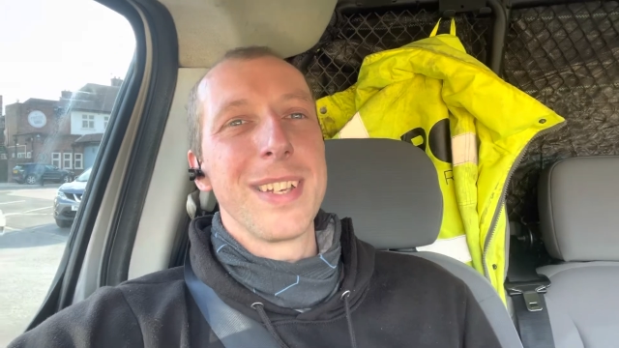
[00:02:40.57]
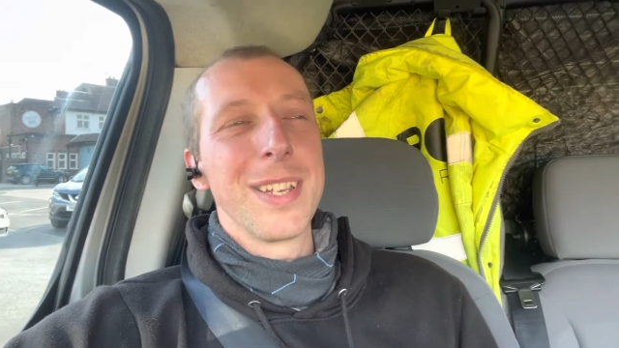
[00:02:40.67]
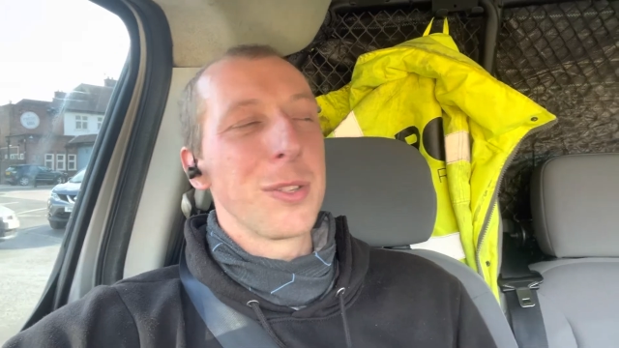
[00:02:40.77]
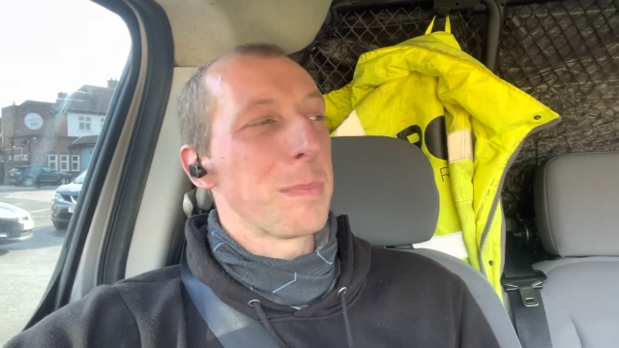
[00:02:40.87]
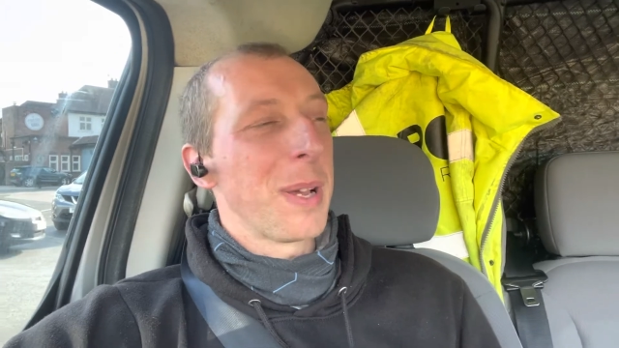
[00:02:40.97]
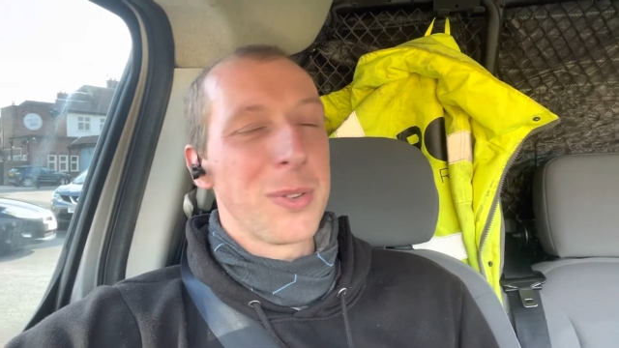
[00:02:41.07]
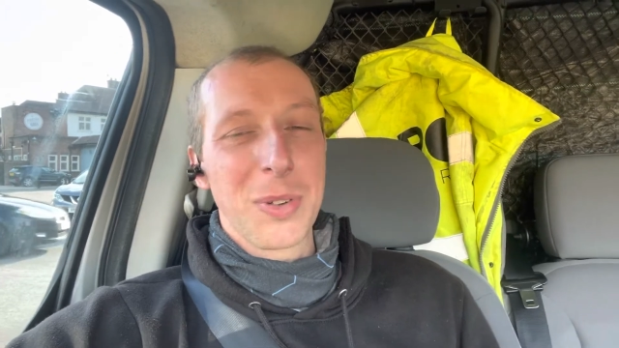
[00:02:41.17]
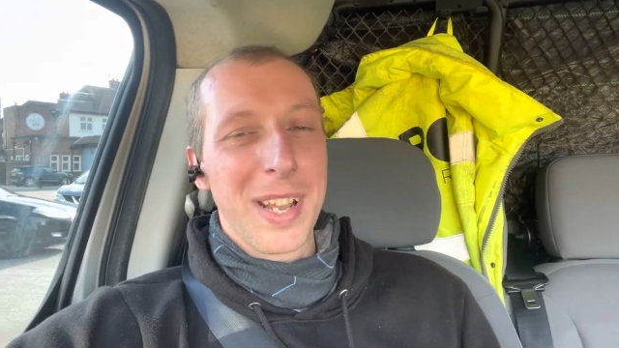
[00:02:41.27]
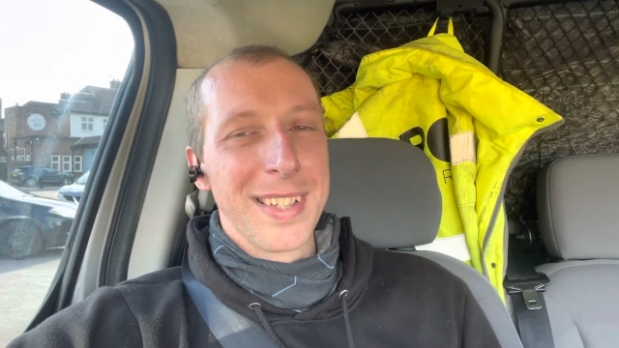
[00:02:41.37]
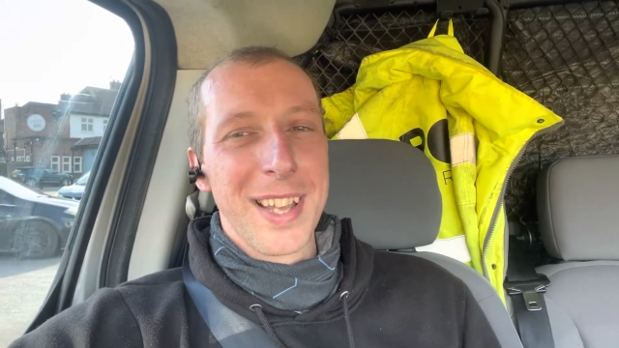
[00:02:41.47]
He does better
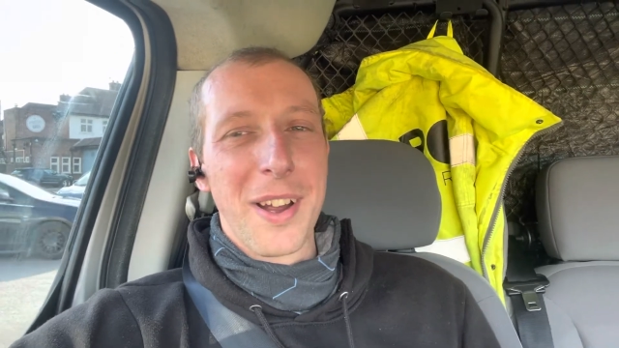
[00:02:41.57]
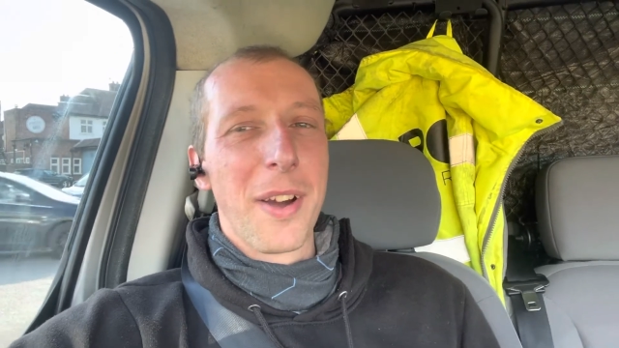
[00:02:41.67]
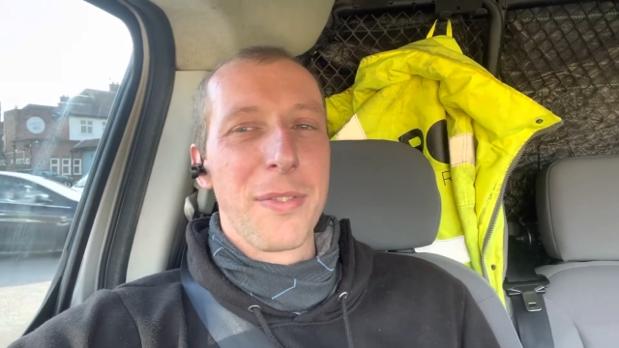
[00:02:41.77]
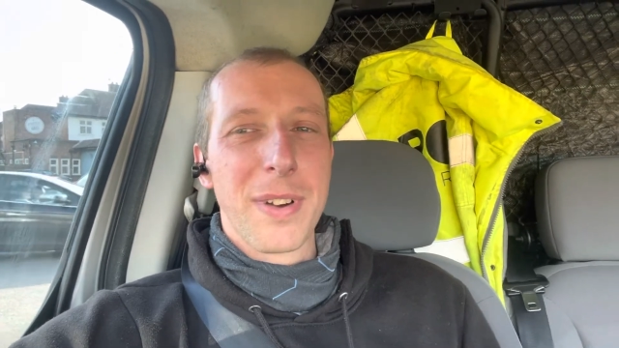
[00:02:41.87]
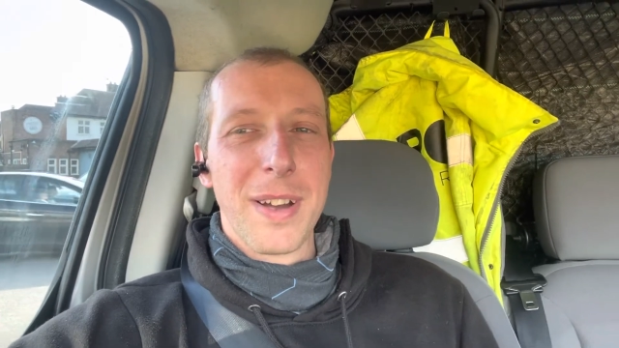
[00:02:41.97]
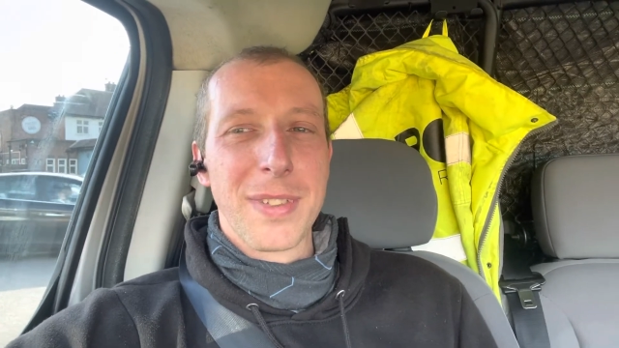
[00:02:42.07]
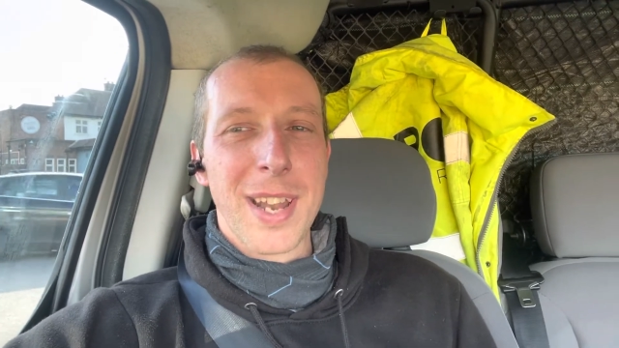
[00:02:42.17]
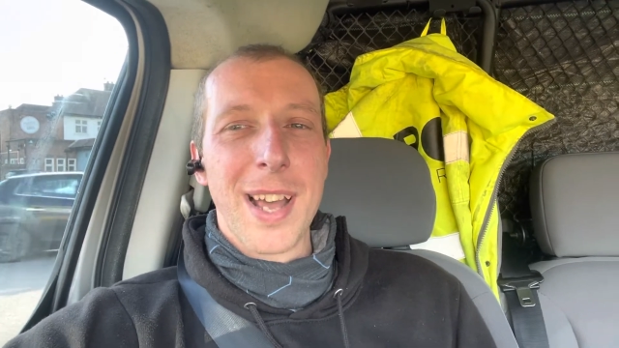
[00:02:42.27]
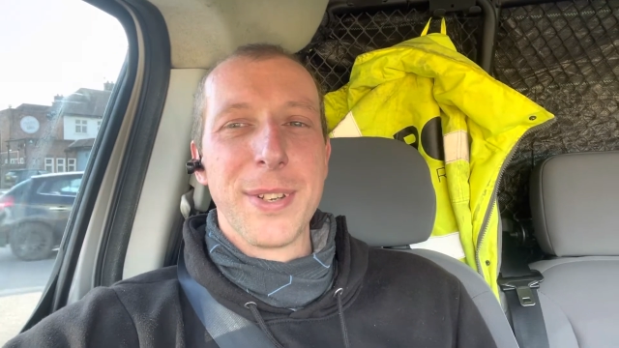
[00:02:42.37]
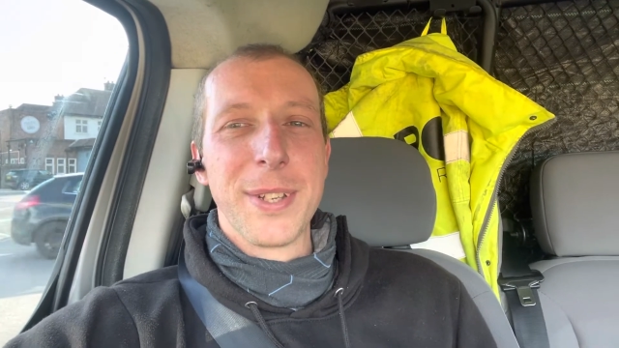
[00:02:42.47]
at getting there at 5:30 than
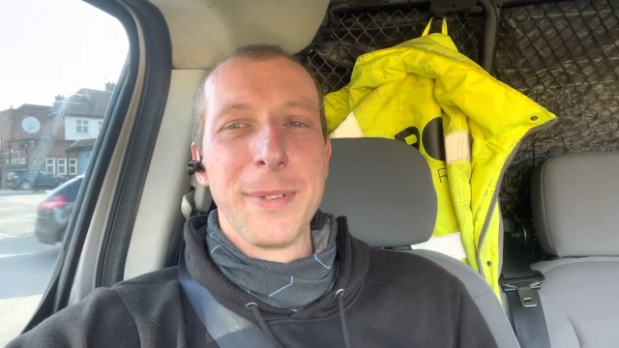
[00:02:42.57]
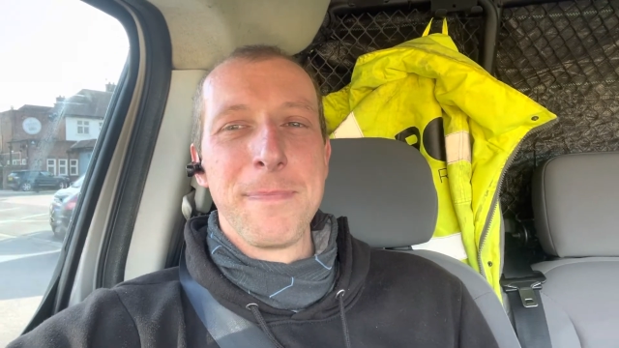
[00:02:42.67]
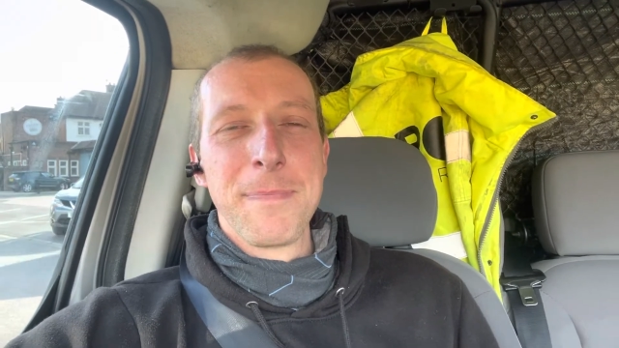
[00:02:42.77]
I do.